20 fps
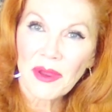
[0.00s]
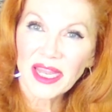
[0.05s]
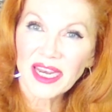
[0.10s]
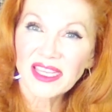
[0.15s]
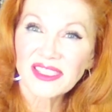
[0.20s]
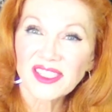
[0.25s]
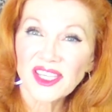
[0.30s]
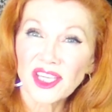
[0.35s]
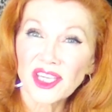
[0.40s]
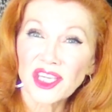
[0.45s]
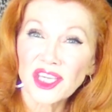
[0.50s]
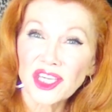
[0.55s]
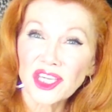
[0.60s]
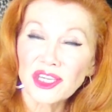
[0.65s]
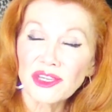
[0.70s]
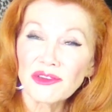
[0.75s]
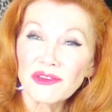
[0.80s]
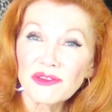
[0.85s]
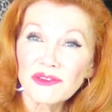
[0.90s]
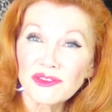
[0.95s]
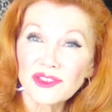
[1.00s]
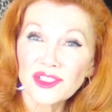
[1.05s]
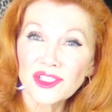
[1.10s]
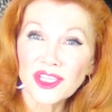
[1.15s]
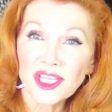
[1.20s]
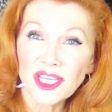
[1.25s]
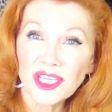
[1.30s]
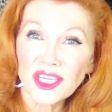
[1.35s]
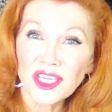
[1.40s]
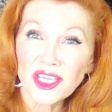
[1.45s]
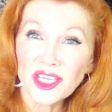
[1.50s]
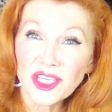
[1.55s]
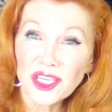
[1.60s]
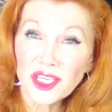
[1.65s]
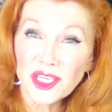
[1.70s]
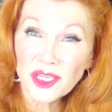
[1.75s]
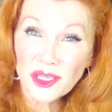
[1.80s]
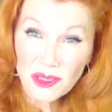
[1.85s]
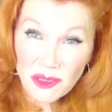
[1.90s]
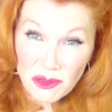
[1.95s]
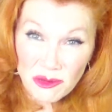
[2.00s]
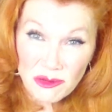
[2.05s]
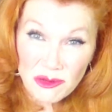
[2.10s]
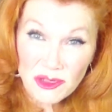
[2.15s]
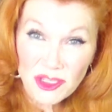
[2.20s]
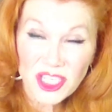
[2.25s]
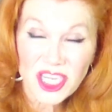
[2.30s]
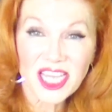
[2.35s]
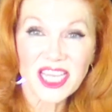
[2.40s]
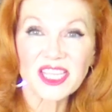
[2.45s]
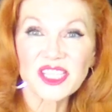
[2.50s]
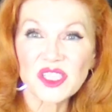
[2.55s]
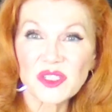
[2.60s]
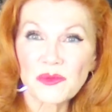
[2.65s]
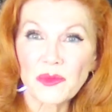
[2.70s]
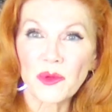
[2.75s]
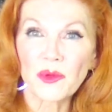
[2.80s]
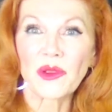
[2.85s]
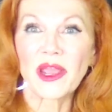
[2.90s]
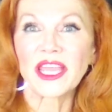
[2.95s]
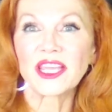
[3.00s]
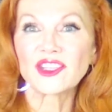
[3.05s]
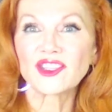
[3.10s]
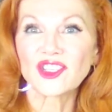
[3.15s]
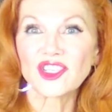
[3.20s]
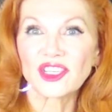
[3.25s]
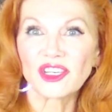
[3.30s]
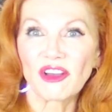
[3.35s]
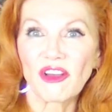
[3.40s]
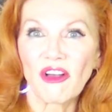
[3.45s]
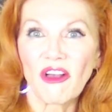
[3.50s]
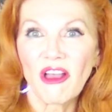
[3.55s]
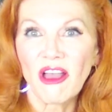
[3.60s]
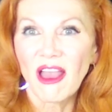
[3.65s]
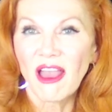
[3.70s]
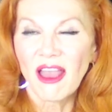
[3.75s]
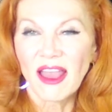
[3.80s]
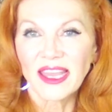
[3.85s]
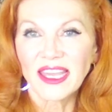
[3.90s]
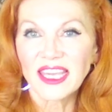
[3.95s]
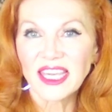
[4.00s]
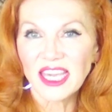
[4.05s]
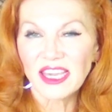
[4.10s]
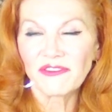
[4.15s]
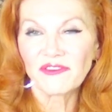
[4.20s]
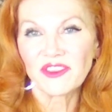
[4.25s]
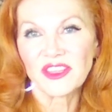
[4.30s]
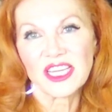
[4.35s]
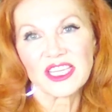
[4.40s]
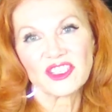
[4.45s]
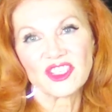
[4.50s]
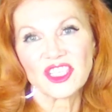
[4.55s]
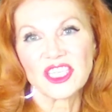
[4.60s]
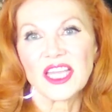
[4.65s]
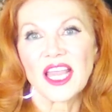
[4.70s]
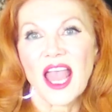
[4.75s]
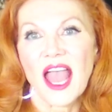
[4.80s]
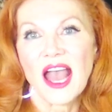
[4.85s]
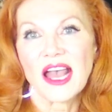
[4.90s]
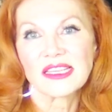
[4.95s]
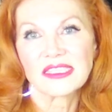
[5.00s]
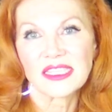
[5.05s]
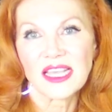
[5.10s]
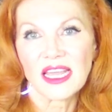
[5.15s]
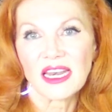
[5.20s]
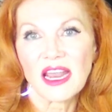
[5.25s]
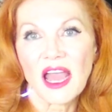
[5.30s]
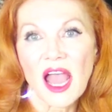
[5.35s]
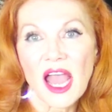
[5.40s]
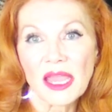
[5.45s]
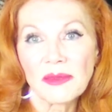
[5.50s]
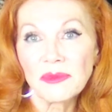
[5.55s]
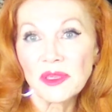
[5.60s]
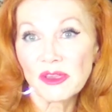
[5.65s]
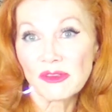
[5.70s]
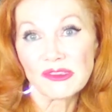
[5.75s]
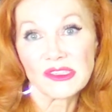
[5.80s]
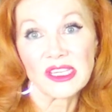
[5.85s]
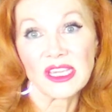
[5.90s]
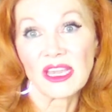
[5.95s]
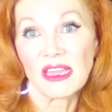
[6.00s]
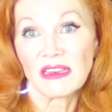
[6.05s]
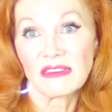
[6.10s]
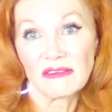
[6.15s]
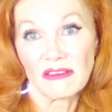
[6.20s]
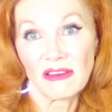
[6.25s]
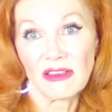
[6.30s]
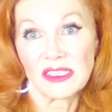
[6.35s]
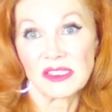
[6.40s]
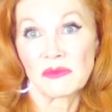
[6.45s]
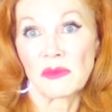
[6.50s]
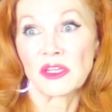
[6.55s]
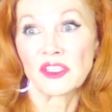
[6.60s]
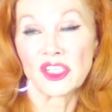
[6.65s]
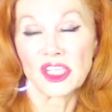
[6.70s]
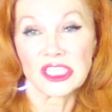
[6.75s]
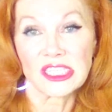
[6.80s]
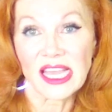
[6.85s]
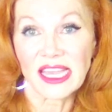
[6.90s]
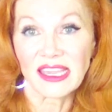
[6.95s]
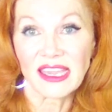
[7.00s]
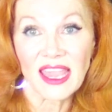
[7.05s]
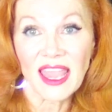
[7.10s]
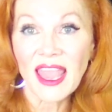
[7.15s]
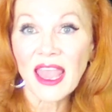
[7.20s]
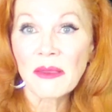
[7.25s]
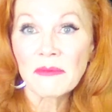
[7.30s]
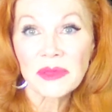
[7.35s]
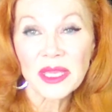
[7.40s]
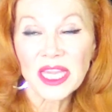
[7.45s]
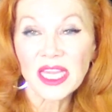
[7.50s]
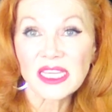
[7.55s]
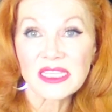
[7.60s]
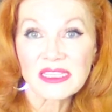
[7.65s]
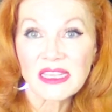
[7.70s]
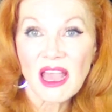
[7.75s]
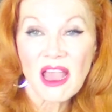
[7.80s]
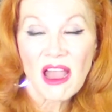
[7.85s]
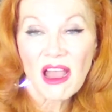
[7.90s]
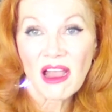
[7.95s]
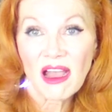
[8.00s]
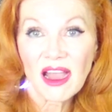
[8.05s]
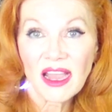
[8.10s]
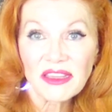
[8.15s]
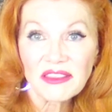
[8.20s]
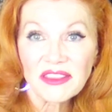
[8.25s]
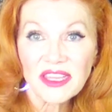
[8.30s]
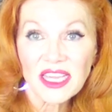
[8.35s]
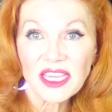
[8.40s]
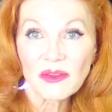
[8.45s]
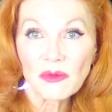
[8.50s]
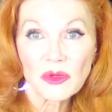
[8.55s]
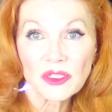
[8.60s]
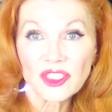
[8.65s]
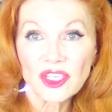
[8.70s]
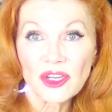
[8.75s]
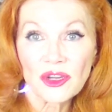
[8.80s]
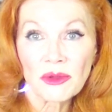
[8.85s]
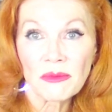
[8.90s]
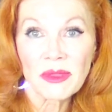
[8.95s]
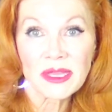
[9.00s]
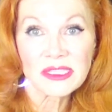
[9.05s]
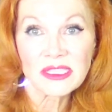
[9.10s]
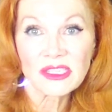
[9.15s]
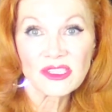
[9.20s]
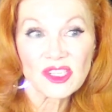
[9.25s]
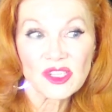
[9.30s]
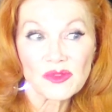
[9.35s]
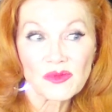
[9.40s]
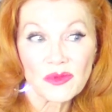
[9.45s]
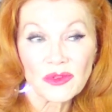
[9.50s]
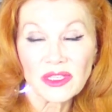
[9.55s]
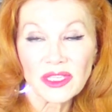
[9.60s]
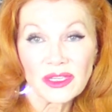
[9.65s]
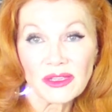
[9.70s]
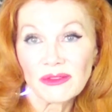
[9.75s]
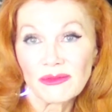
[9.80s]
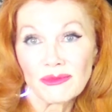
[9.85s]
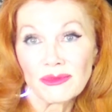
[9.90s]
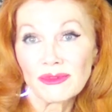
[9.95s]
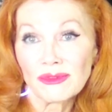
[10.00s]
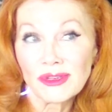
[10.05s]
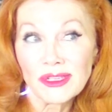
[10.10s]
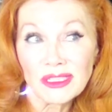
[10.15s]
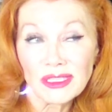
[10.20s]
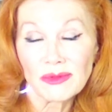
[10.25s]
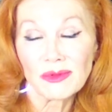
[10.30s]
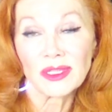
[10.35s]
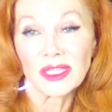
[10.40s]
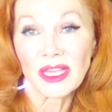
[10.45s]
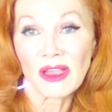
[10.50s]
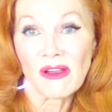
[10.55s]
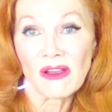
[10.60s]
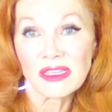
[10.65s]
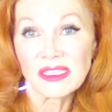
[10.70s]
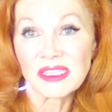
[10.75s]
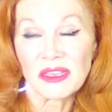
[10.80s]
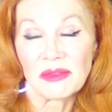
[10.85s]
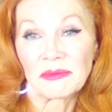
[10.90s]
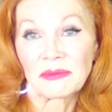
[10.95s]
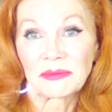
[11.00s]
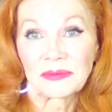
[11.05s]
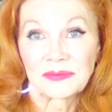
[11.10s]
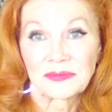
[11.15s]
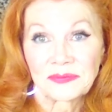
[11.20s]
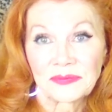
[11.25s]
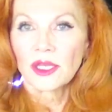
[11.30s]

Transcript: But it's a huge, huge inspirational gift that she has, and I'm using it as much as I can because I think what her message is really, really, really awesome.